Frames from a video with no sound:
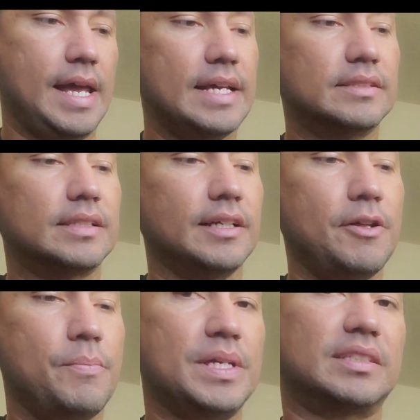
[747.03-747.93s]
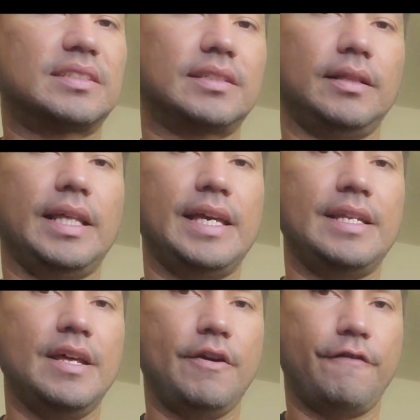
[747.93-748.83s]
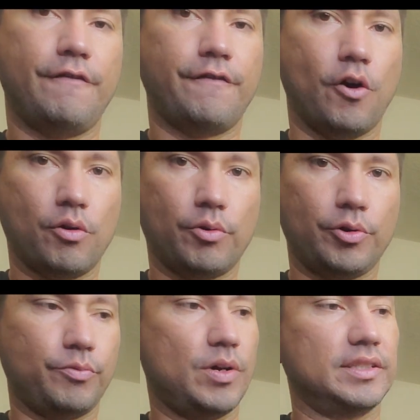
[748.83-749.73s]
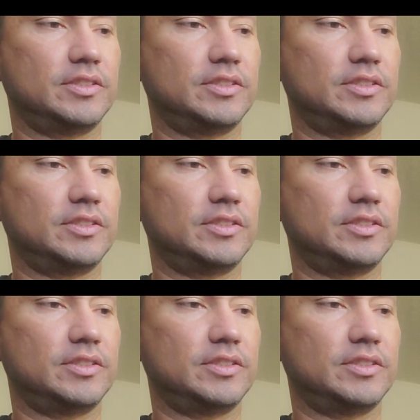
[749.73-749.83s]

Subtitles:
is going to be slid forward one.